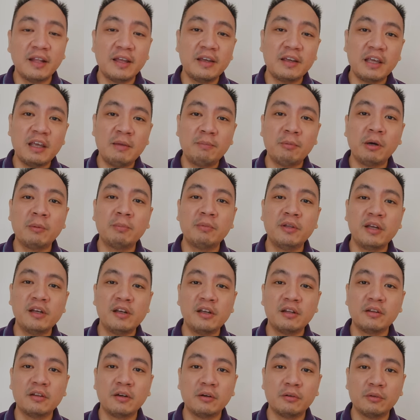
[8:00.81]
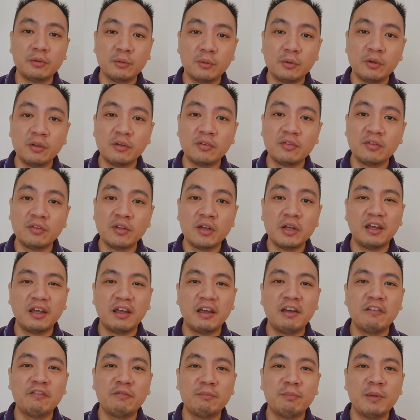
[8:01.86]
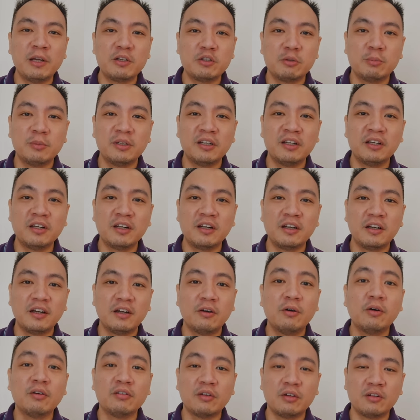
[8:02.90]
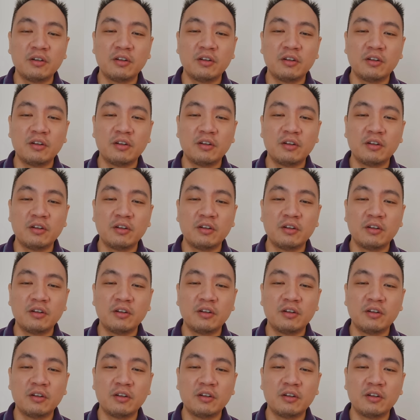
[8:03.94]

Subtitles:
they keep updating their rules. If Metro Manila goes